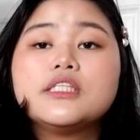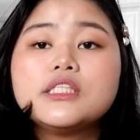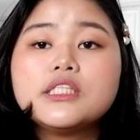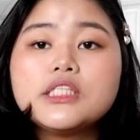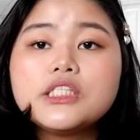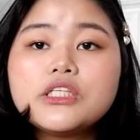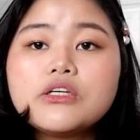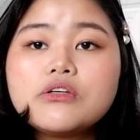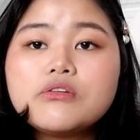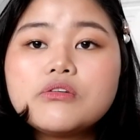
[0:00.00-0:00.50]

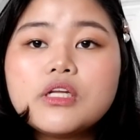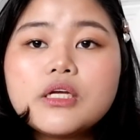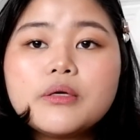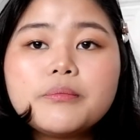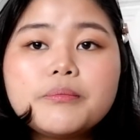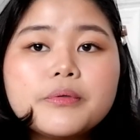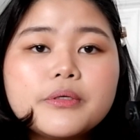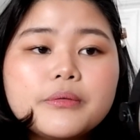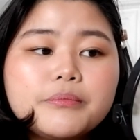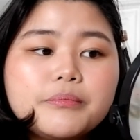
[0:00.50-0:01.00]
Hindi siya kulay
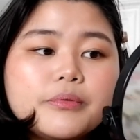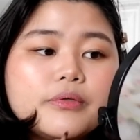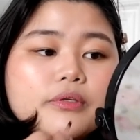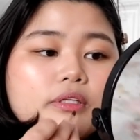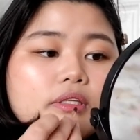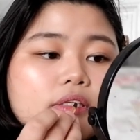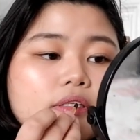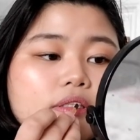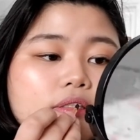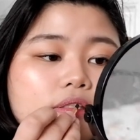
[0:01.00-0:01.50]

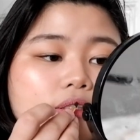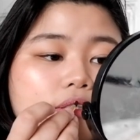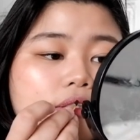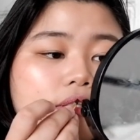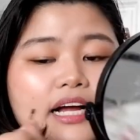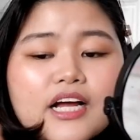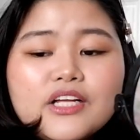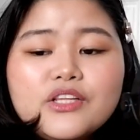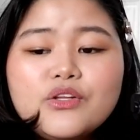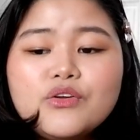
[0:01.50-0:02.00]
purple.
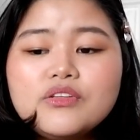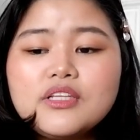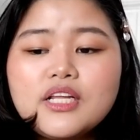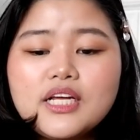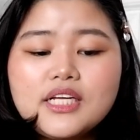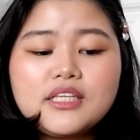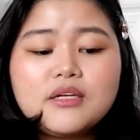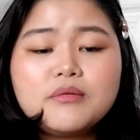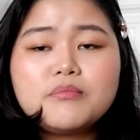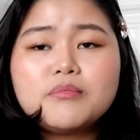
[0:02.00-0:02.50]
I don't
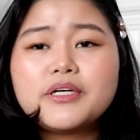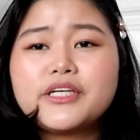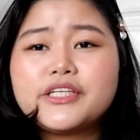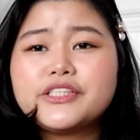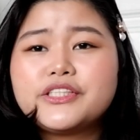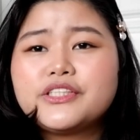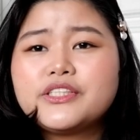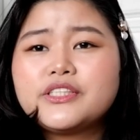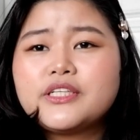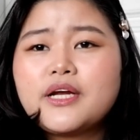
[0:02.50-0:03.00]
like the
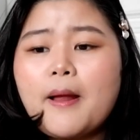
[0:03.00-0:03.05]
brush.